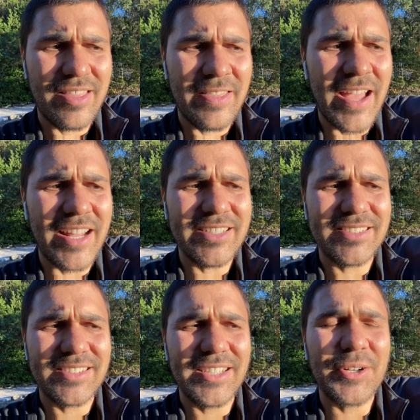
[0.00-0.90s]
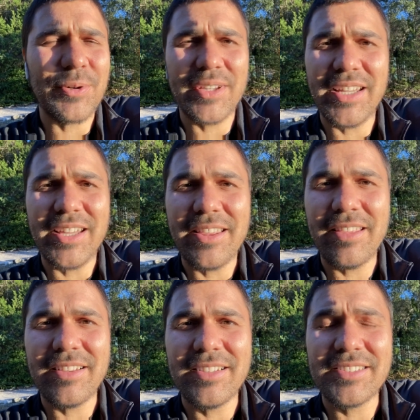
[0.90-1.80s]
that is literally,
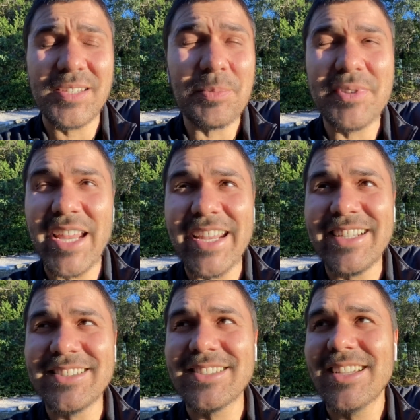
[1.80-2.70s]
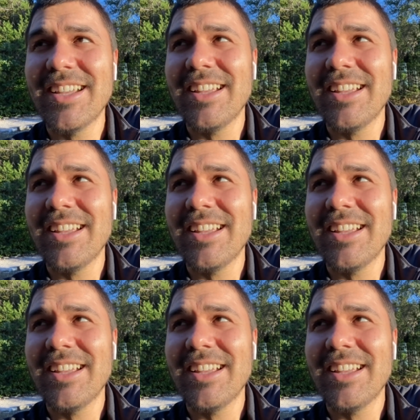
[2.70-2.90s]
some days